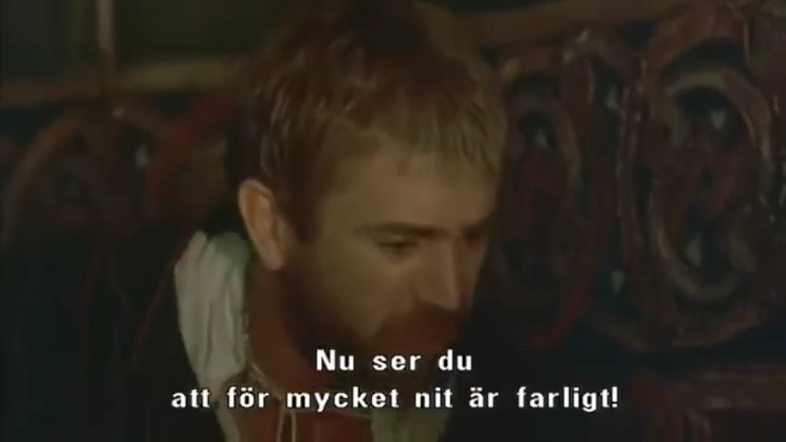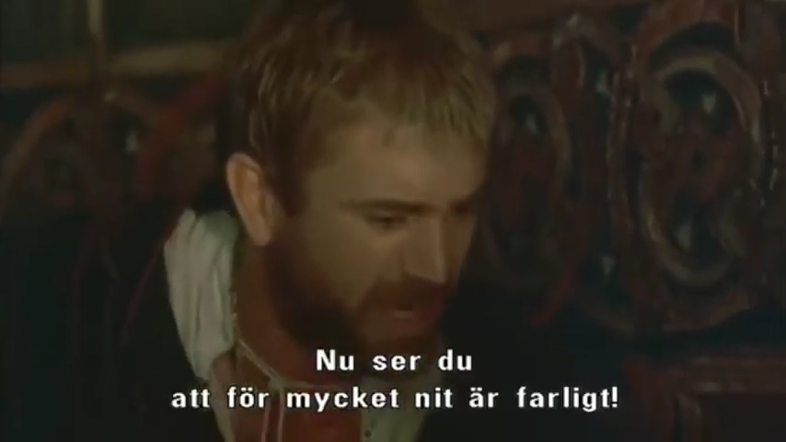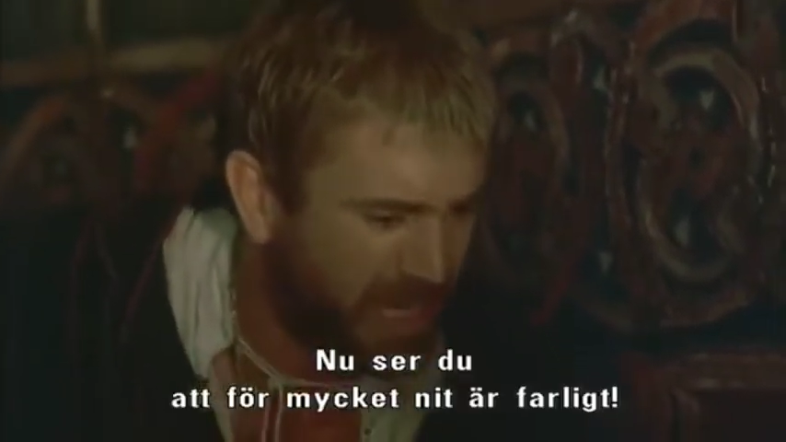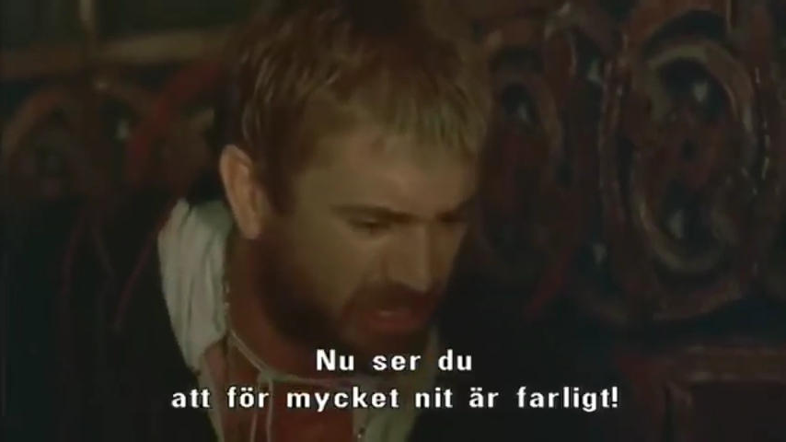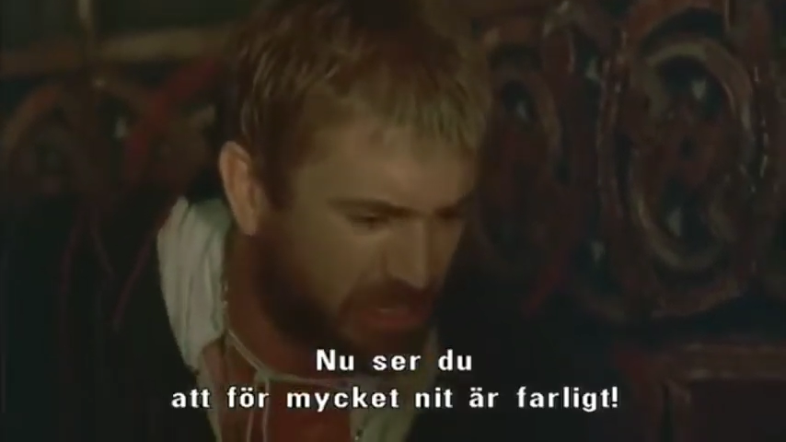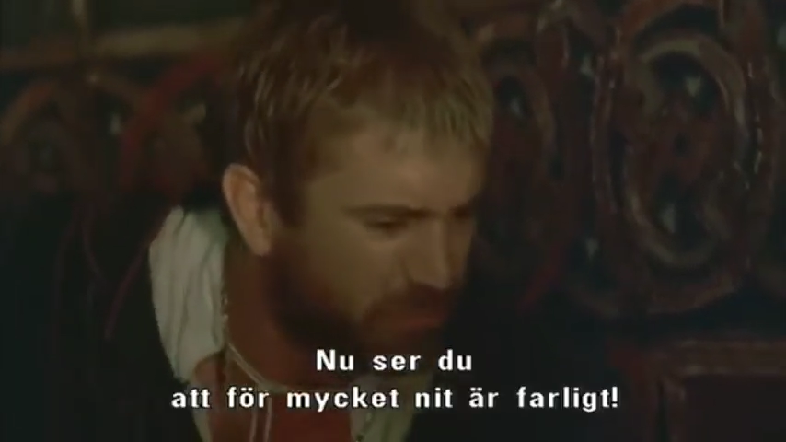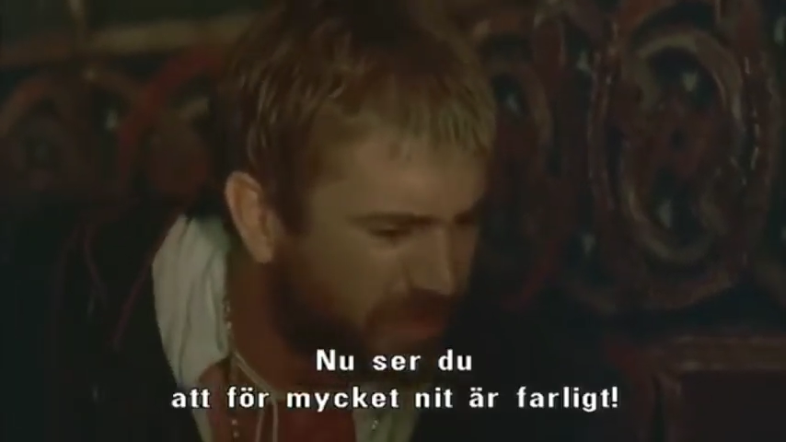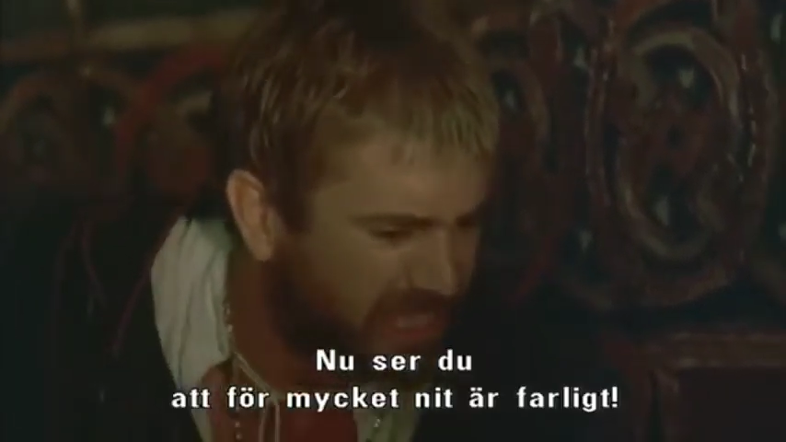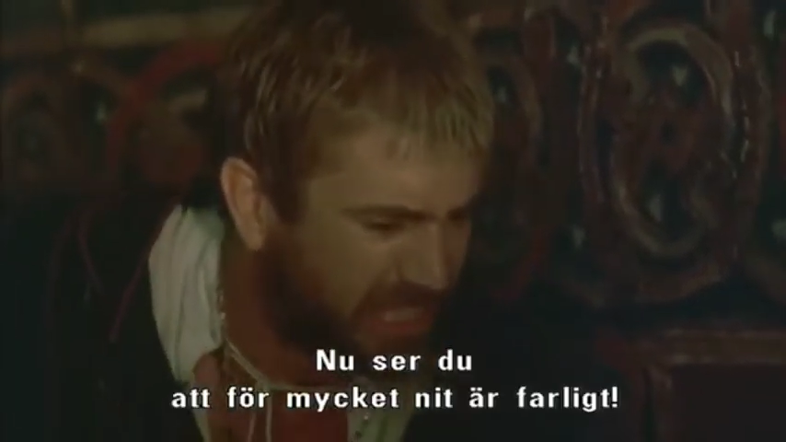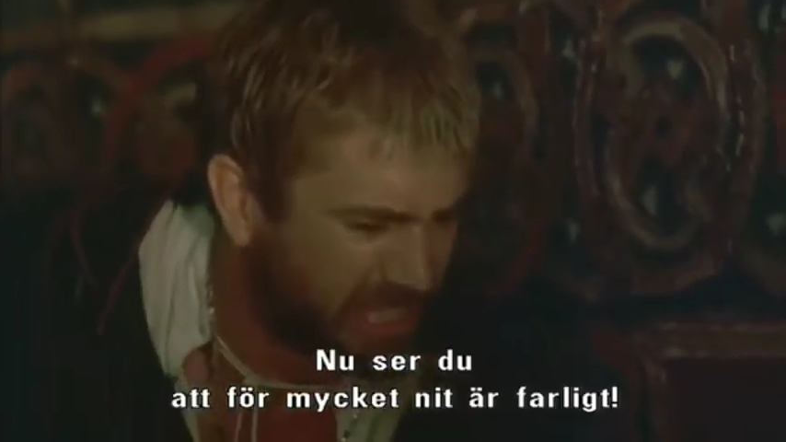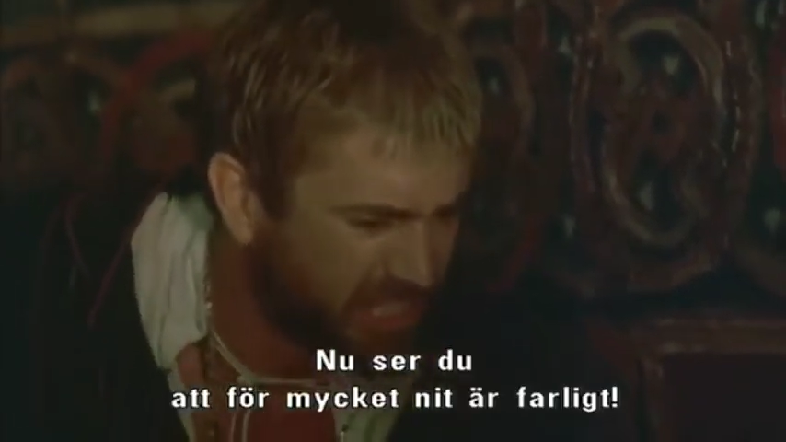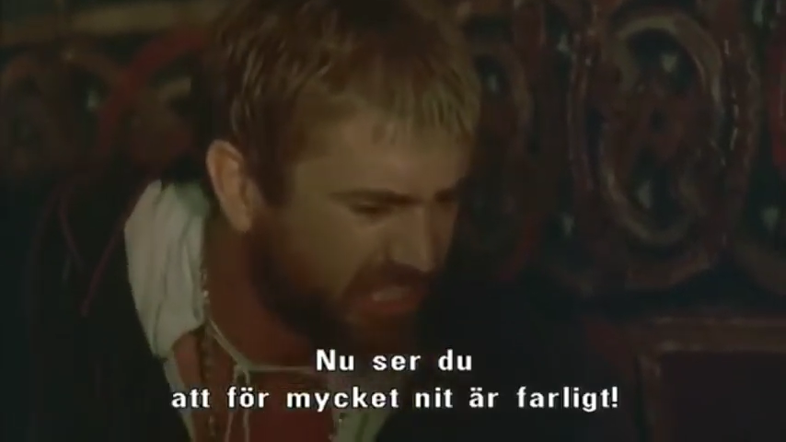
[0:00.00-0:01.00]
to be too
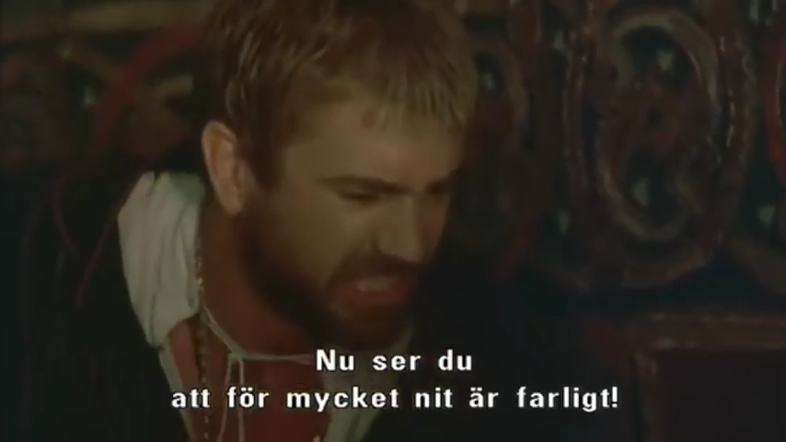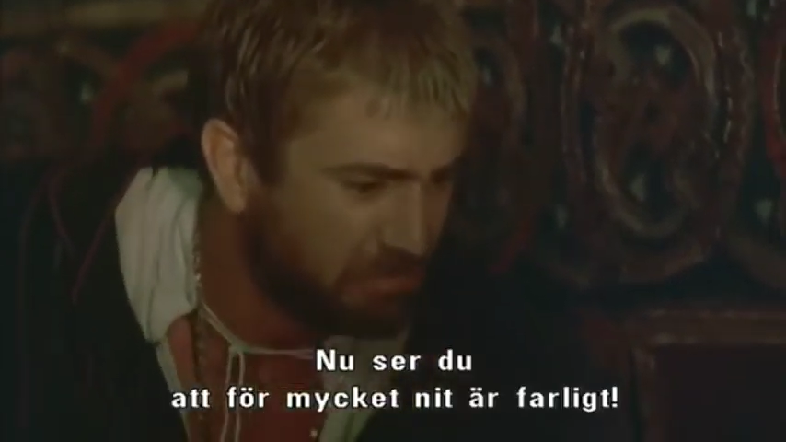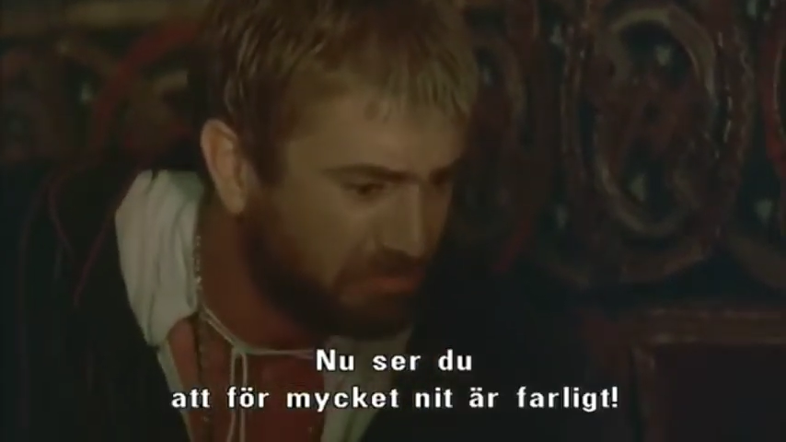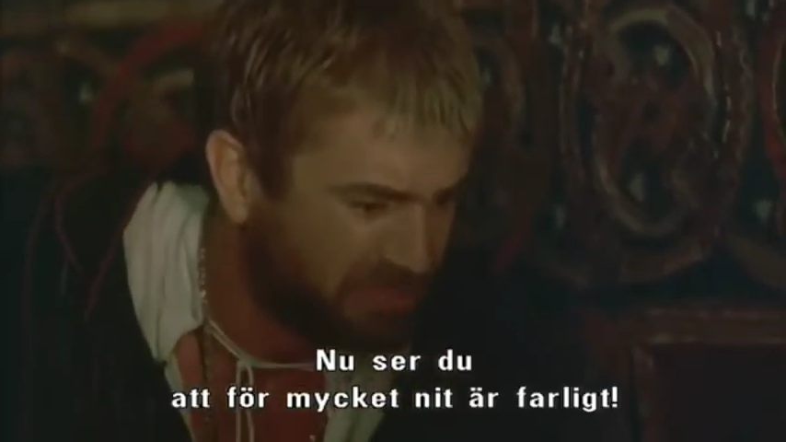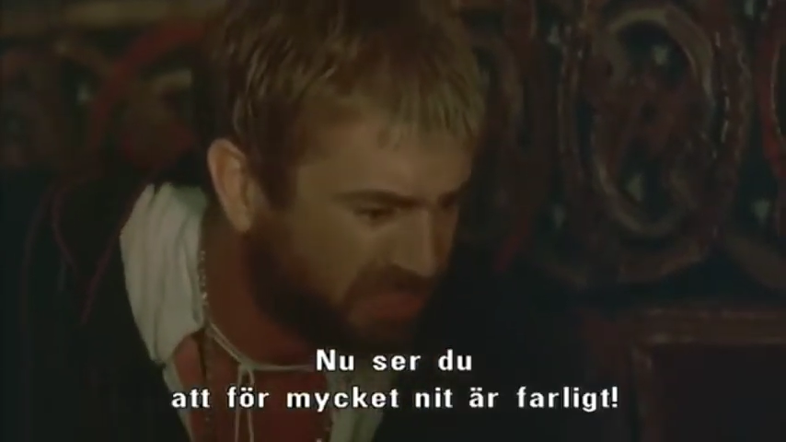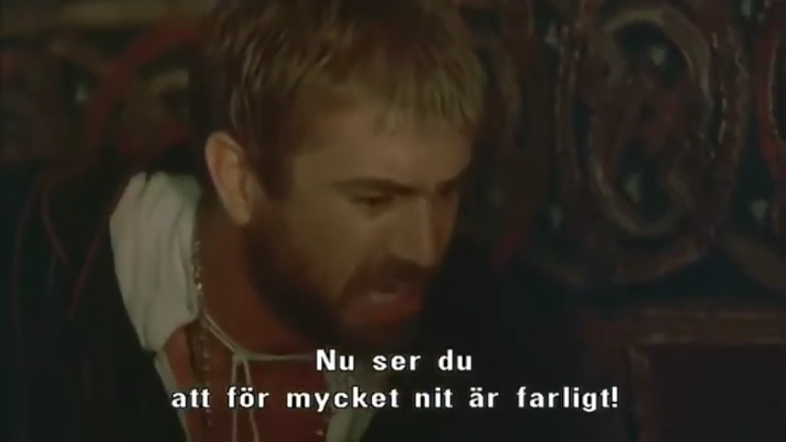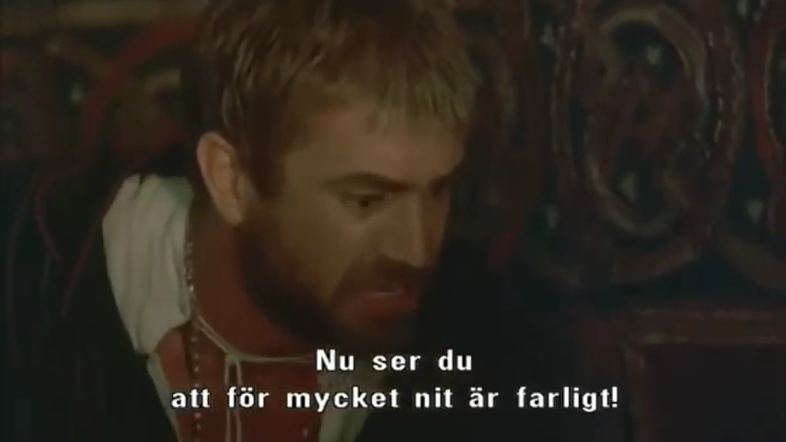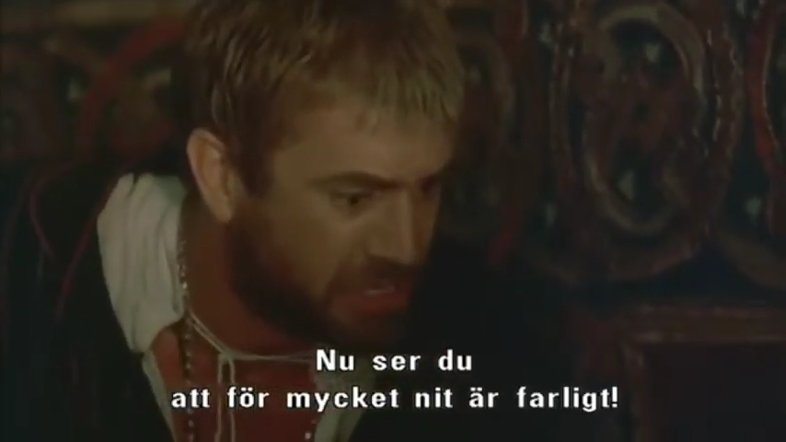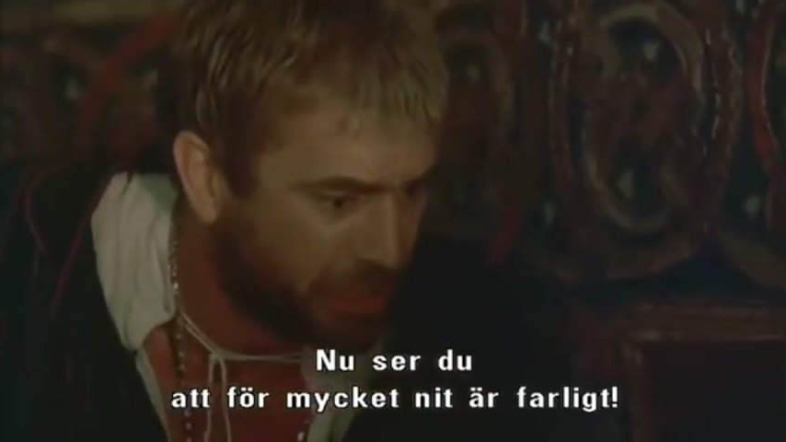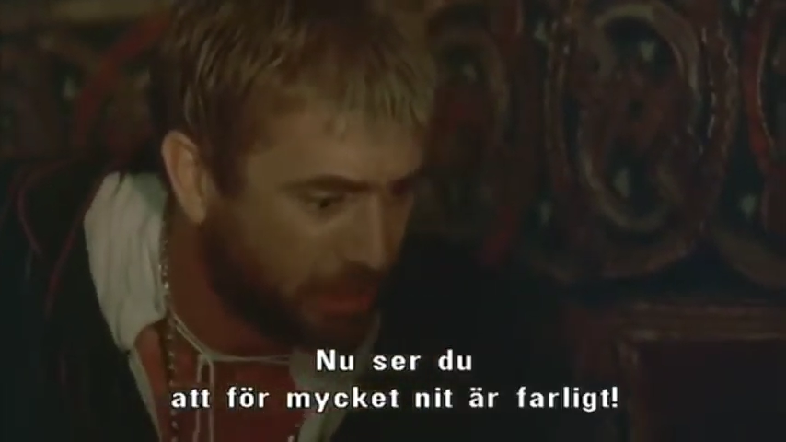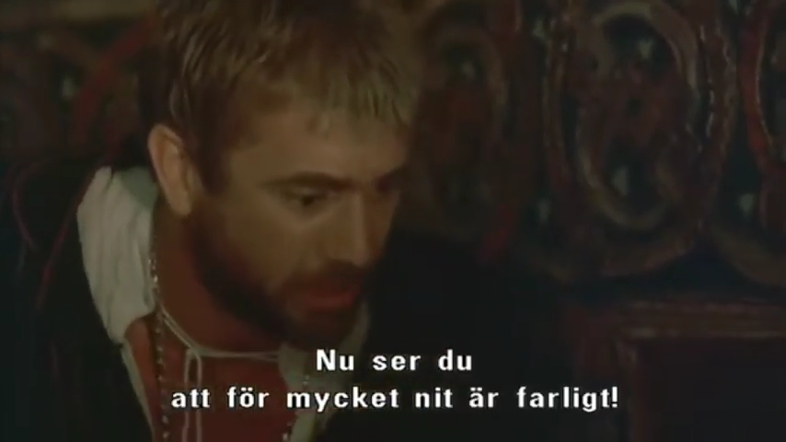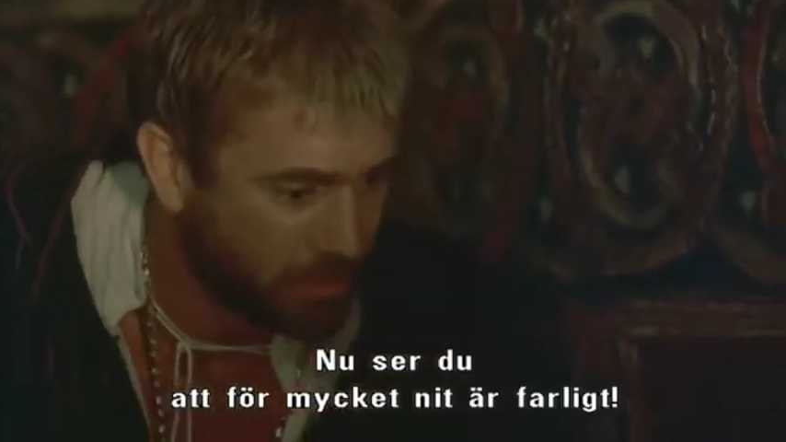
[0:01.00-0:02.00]
busy is some
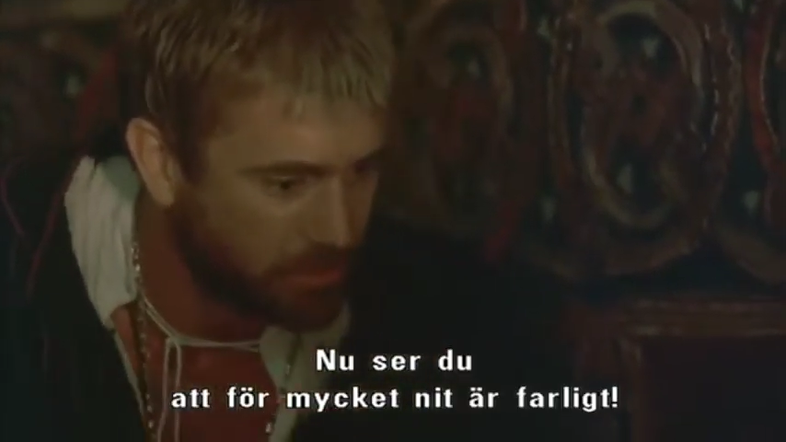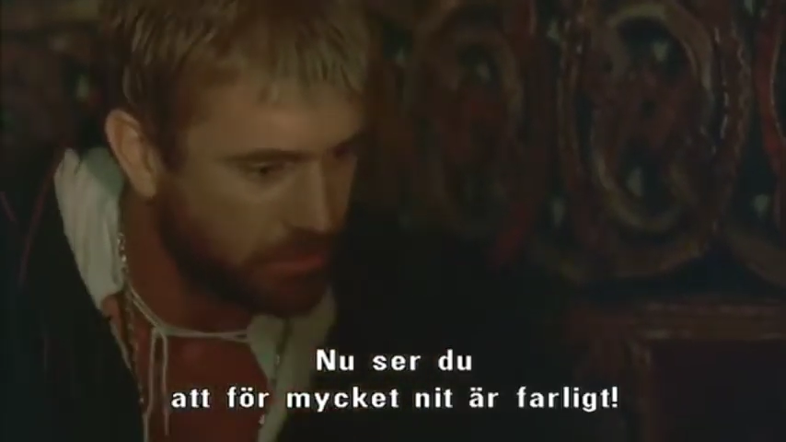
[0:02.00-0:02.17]
danger.